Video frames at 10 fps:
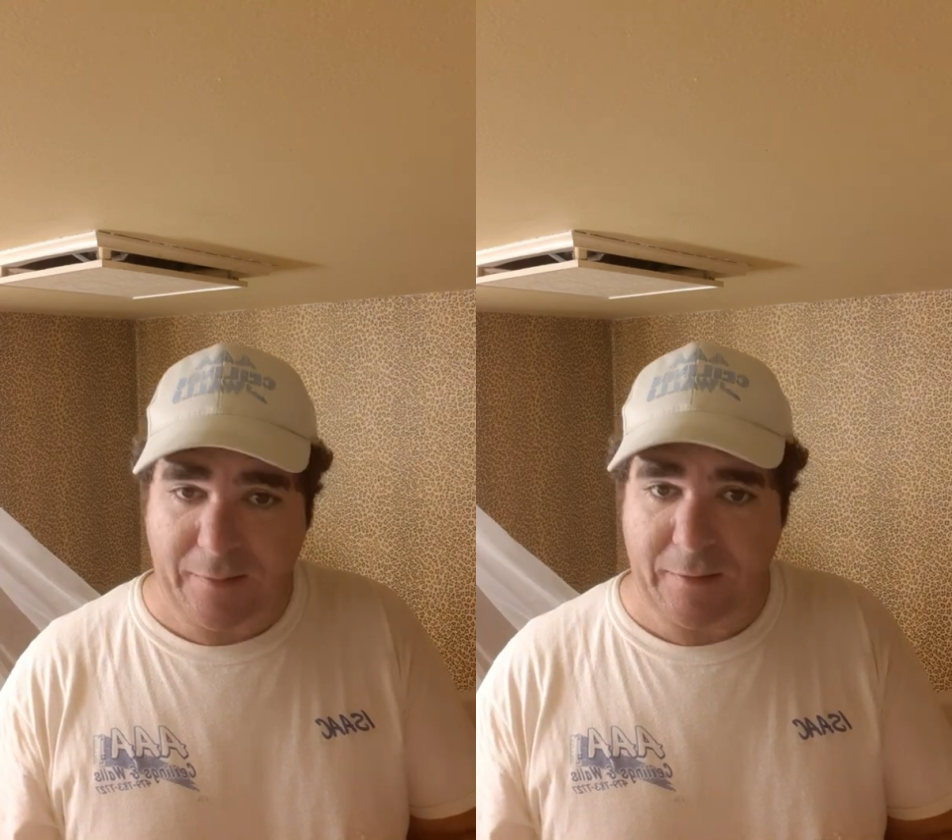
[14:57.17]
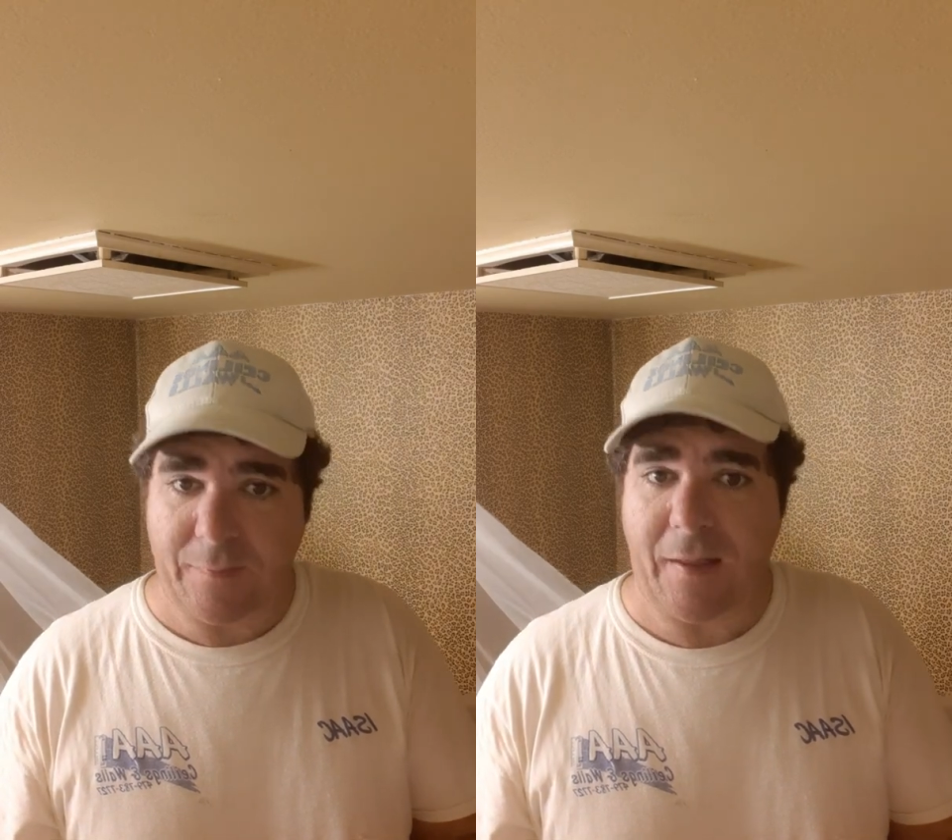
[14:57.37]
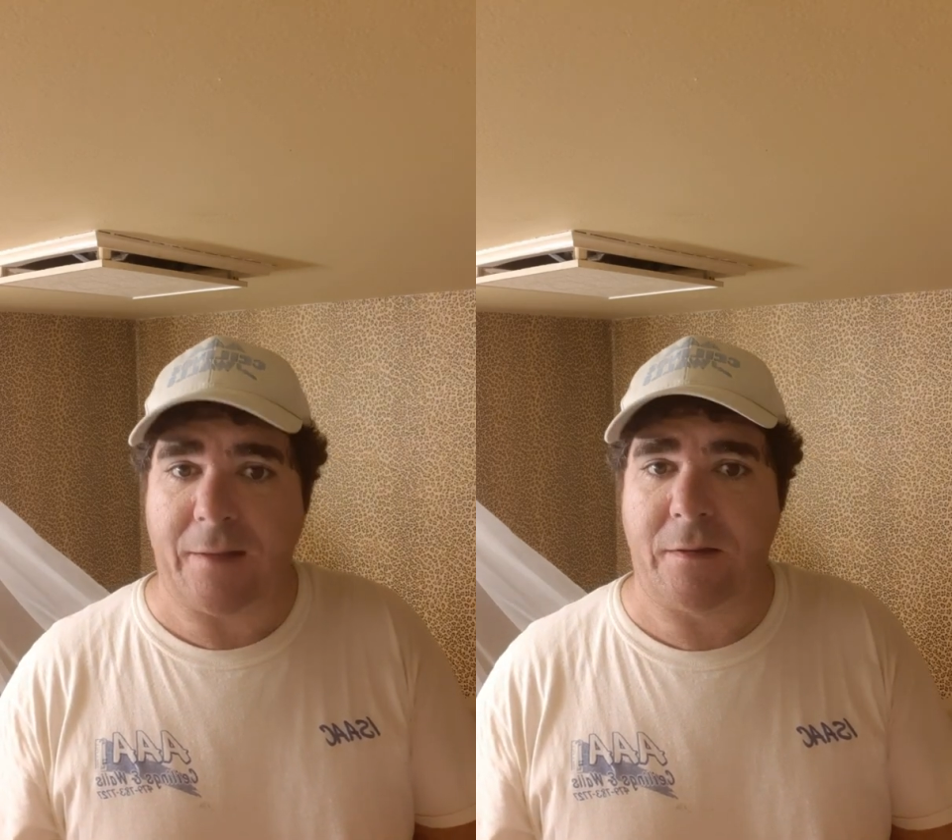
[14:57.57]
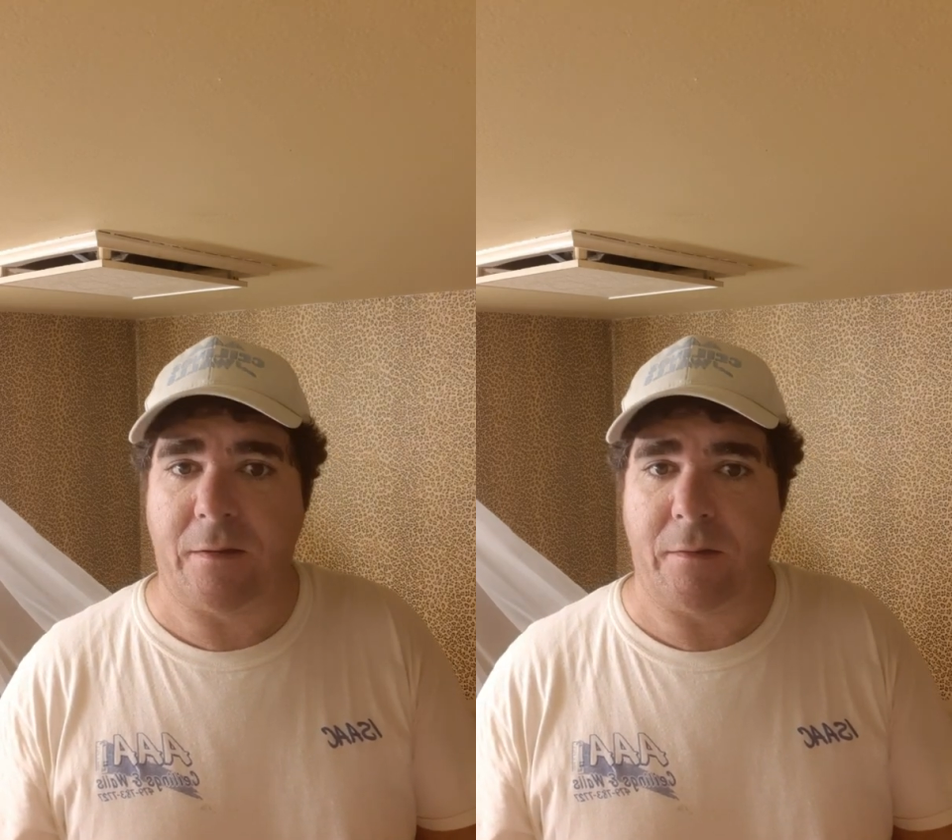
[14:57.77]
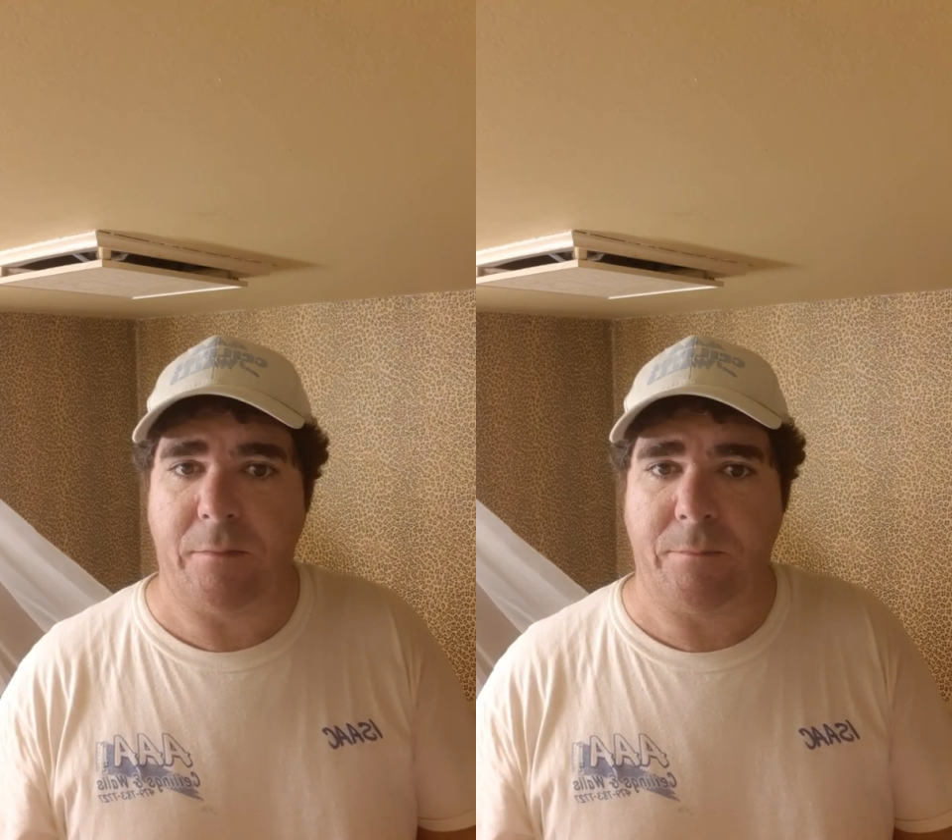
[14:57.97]
they did that
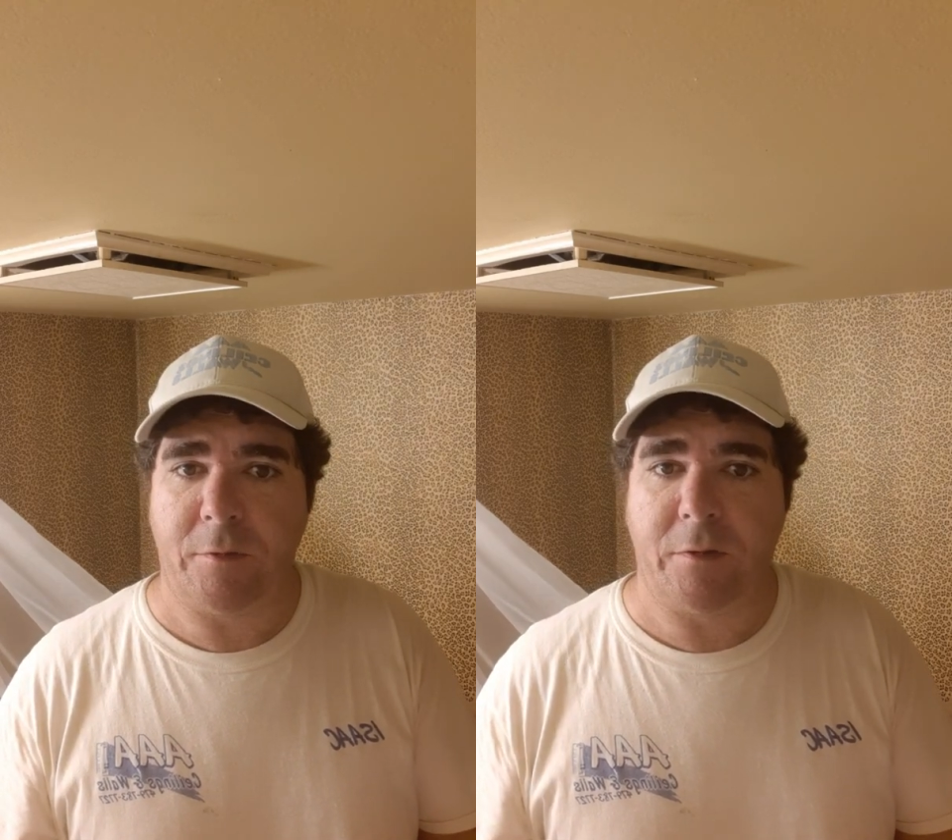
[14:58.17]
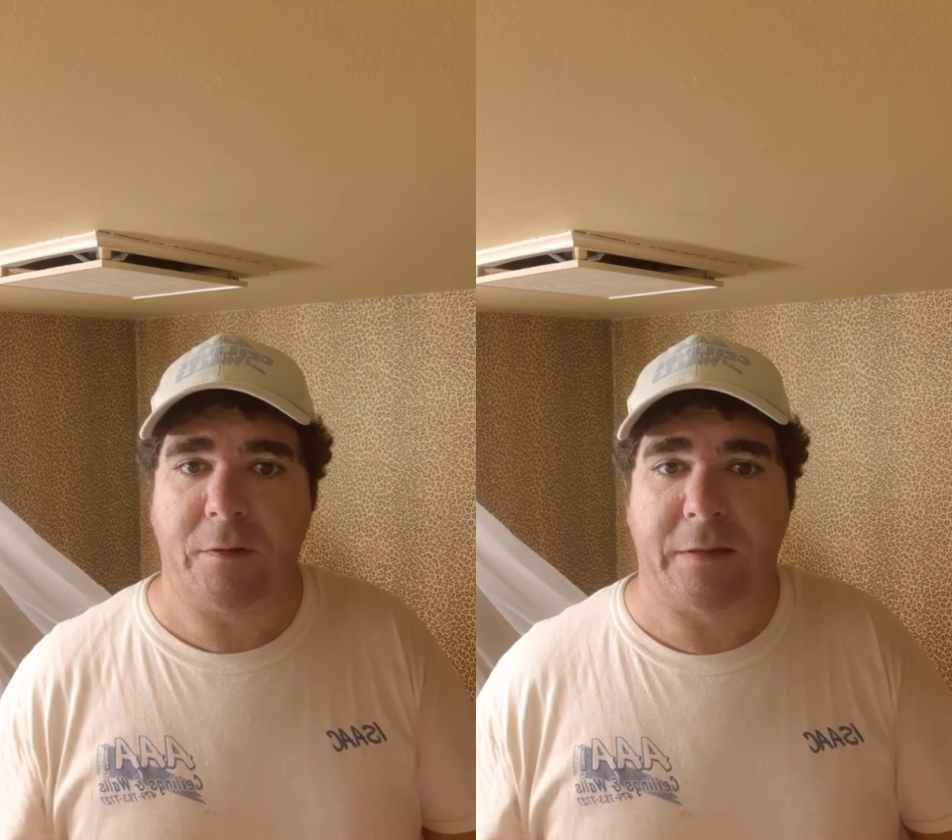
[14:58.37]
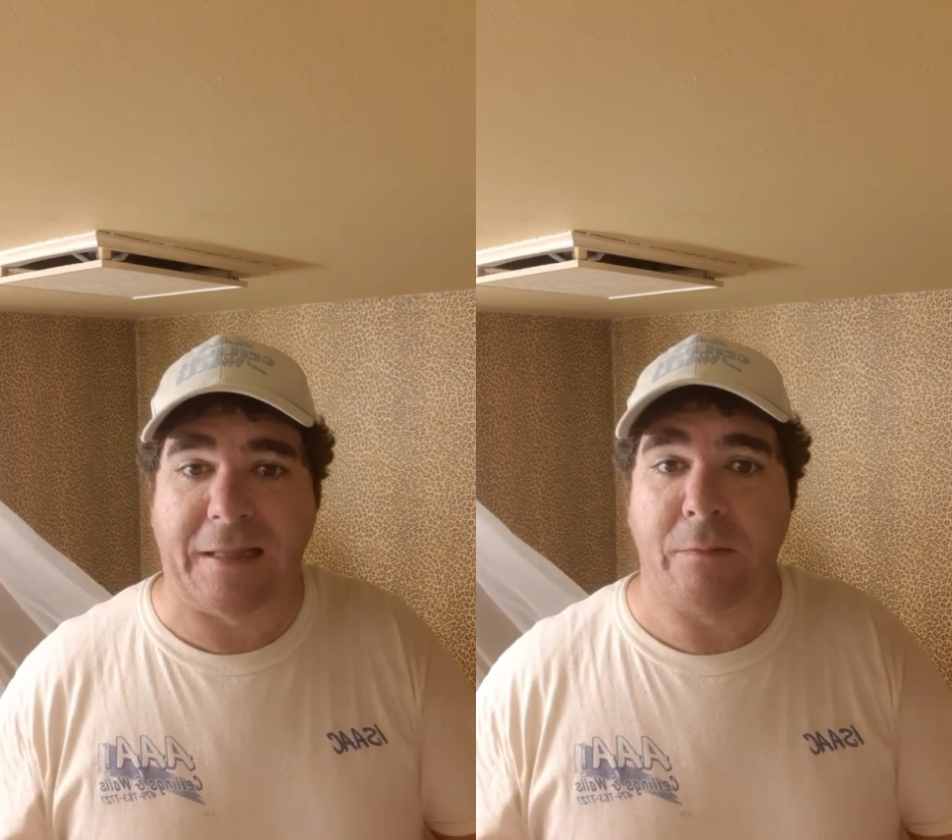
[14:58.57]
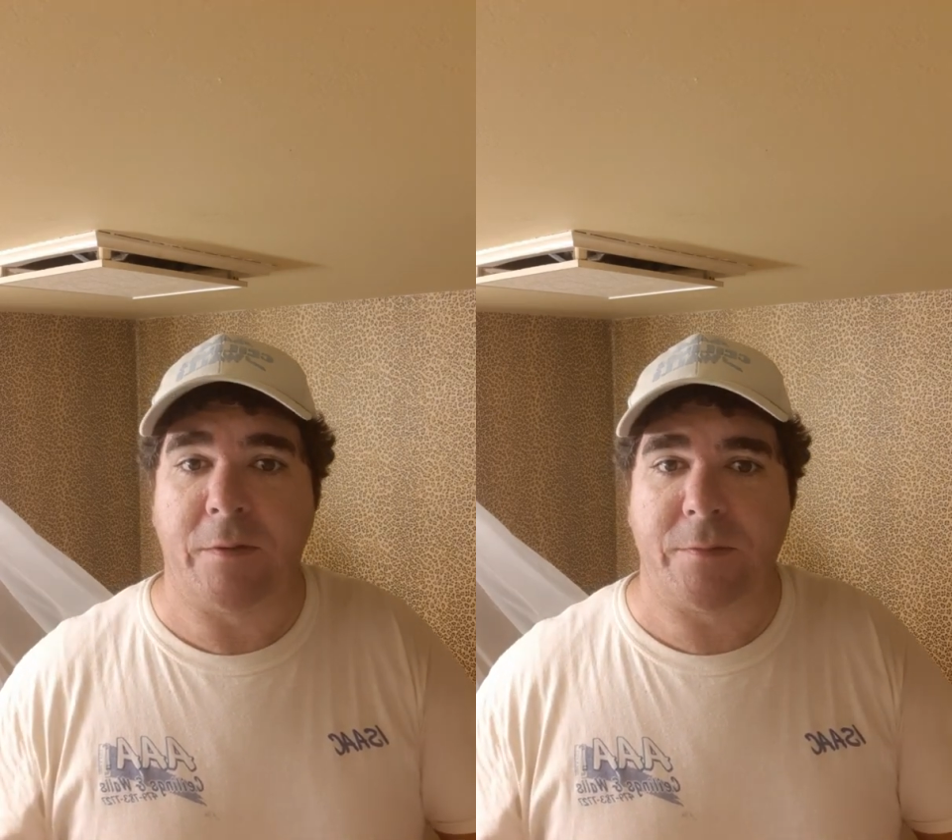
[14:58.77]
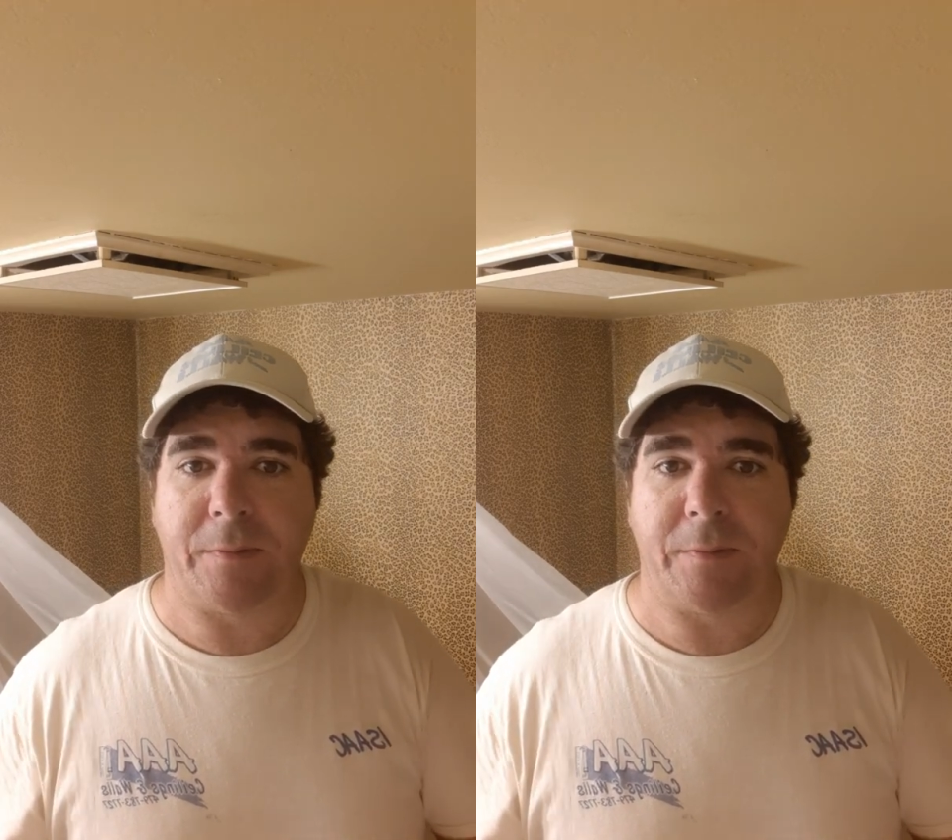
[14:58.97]
to distinguish